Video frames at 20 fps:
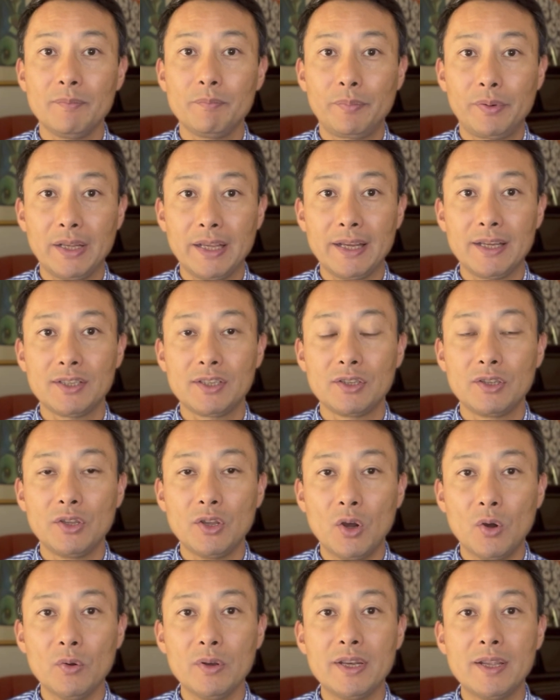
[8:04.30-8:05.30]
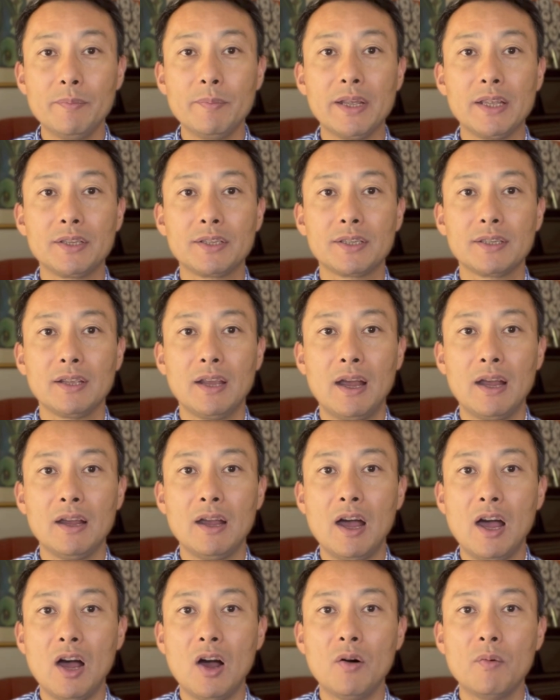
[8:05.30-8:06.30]
places no limits on
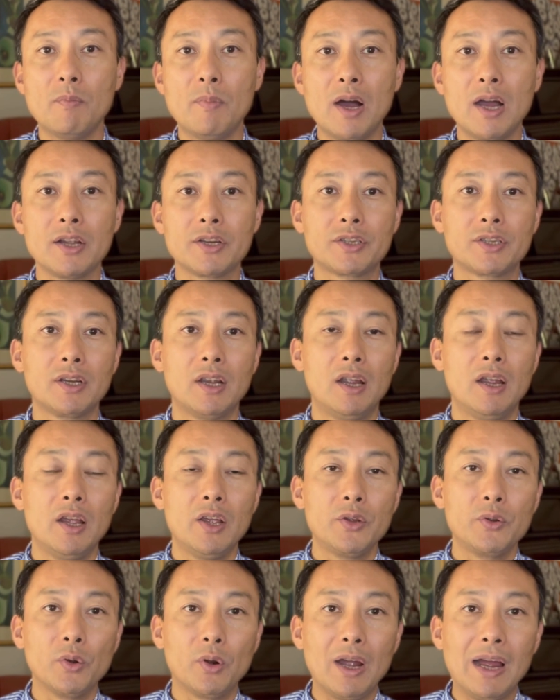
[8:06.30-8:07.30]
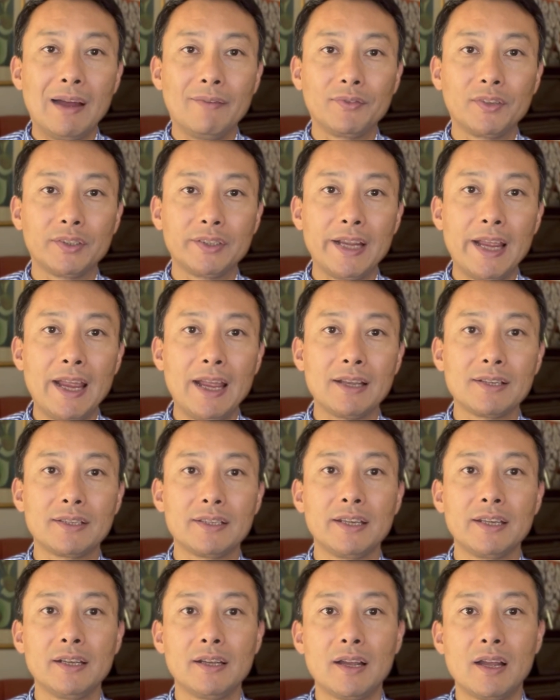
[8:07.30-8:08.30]
how much your after-tax
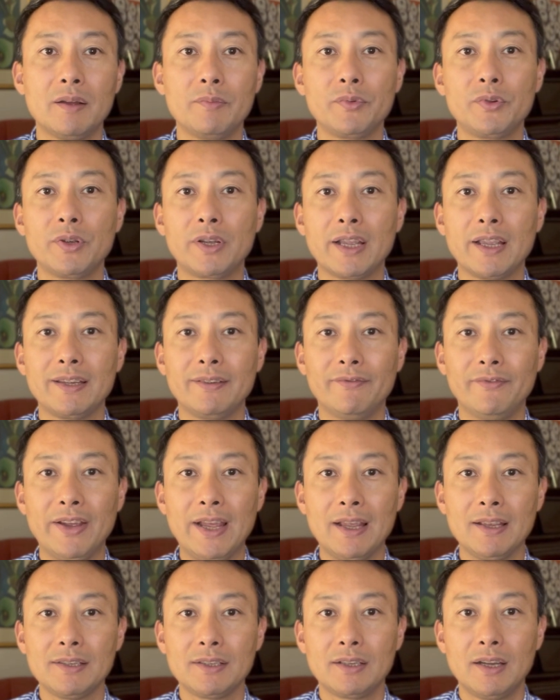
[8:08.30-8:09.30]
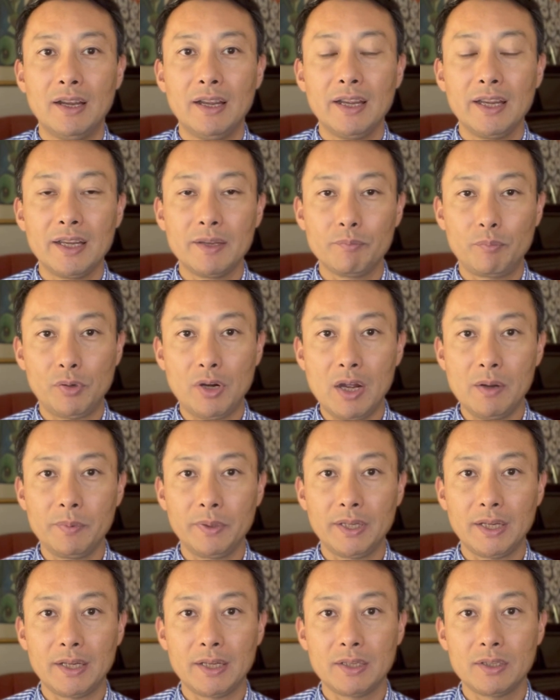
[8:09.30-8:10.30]
income you can invest in
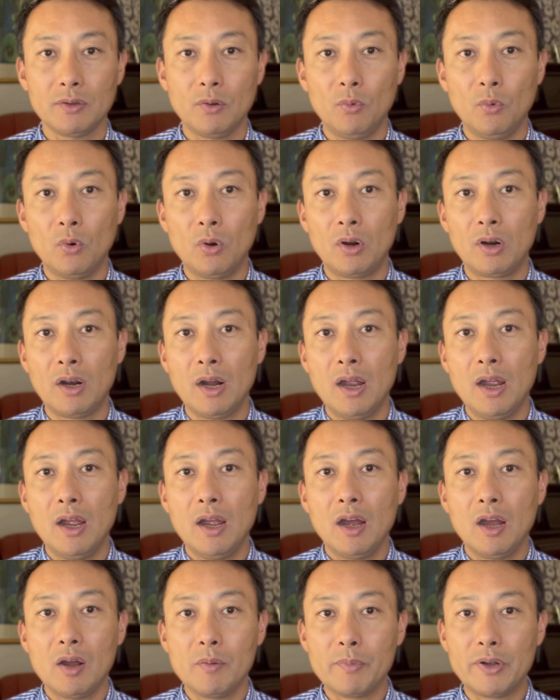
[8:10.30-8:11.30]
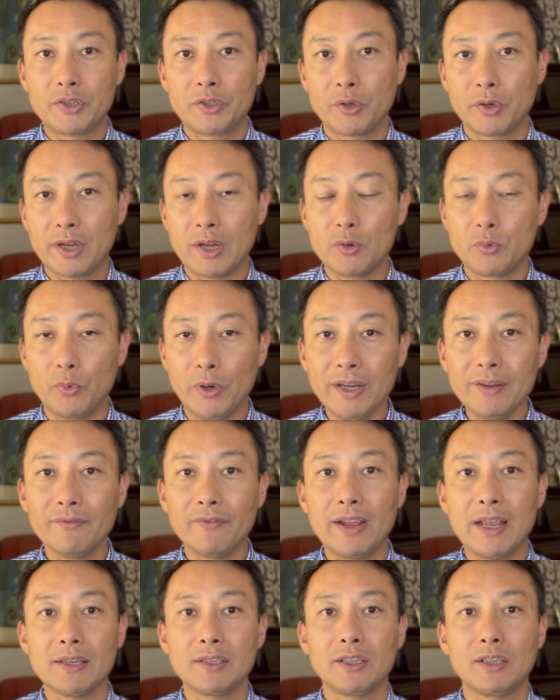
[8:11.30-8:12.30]
properties or how much you can
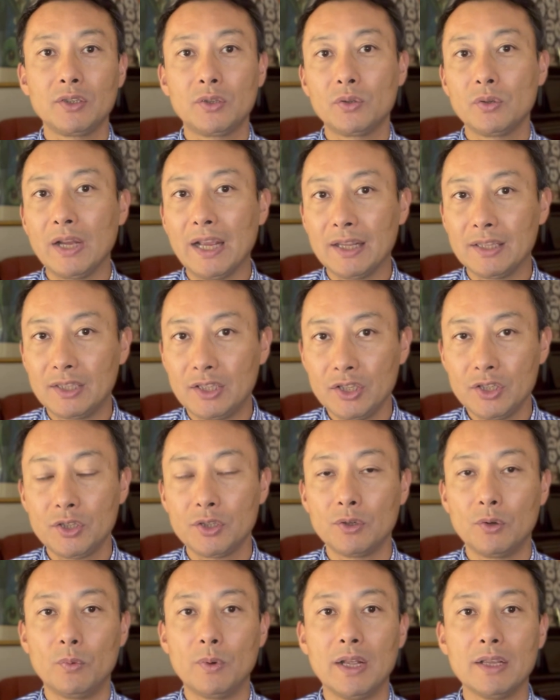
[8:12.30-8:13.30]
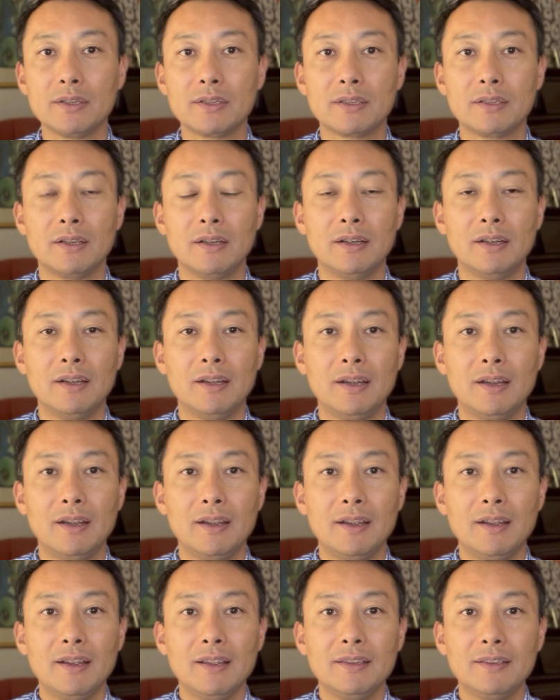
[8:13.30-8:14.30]
reinvest into additional ones.
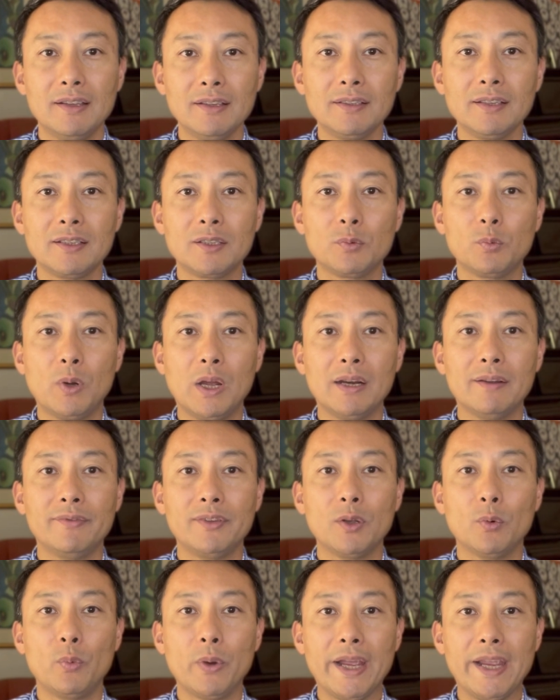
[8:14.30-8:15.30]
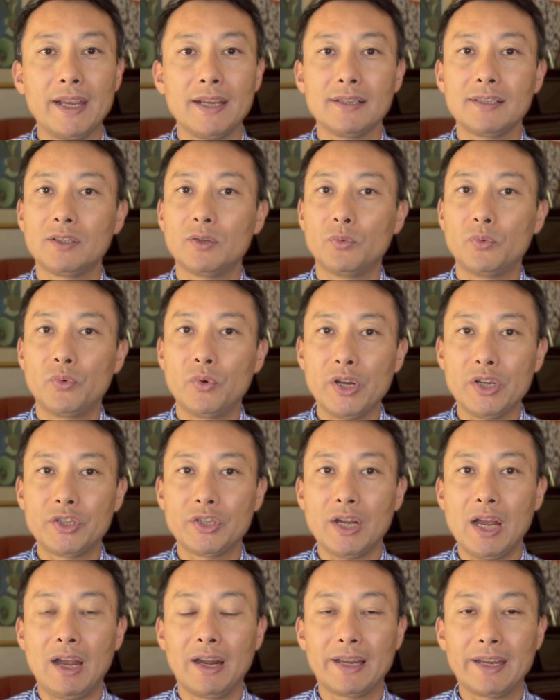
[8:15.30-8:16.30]
This is one of the ways the rich
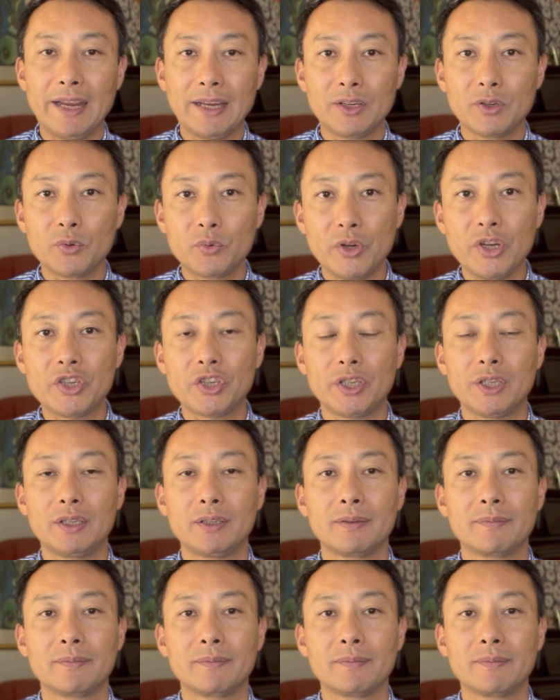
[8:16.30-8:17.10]
are getting richer.